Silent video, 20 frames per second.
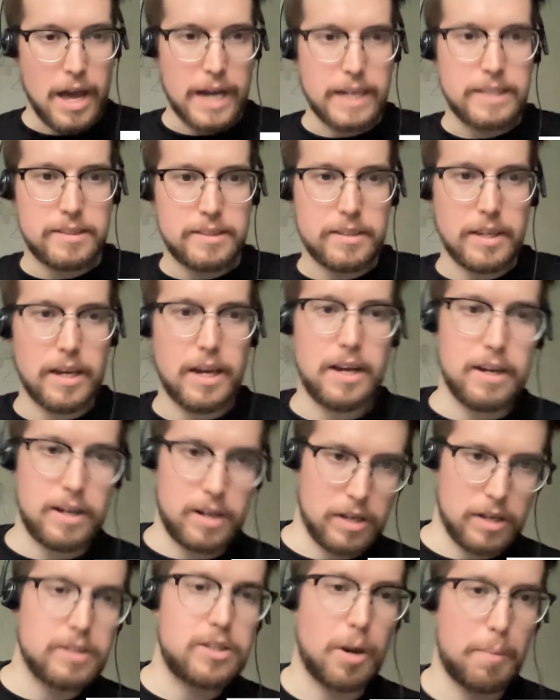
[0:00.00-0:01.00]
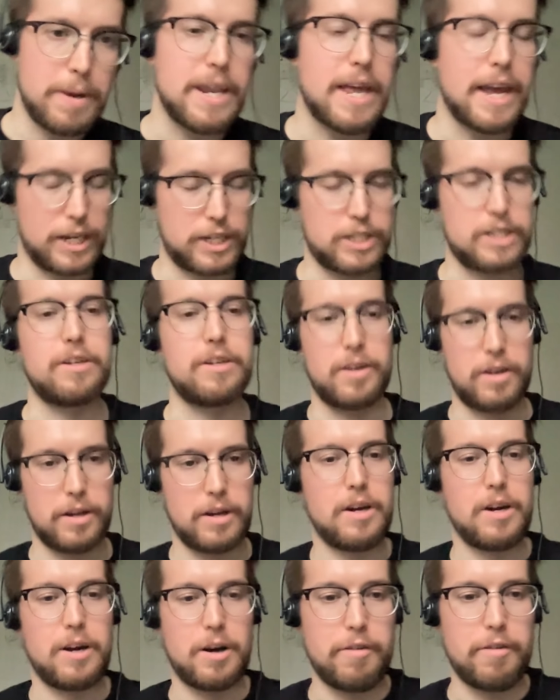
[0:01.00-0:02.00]
It's uh, a combination
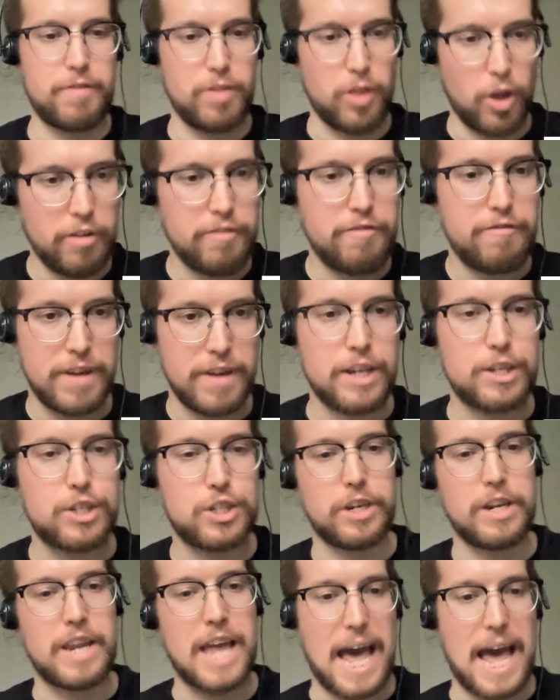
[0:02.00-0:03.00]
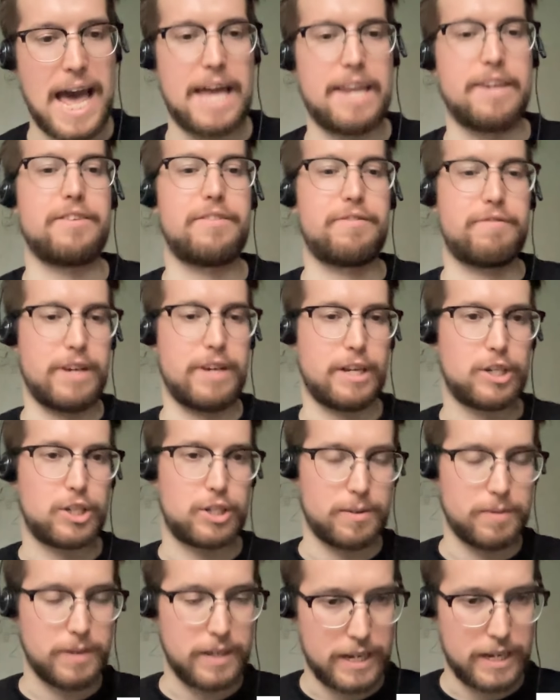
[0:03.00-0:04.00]
uh, of non-fiction and
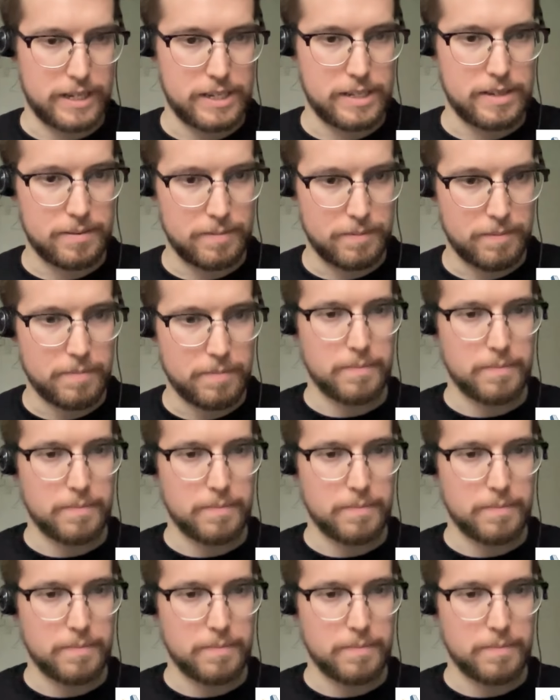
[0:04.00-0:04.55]
fiction. Yes.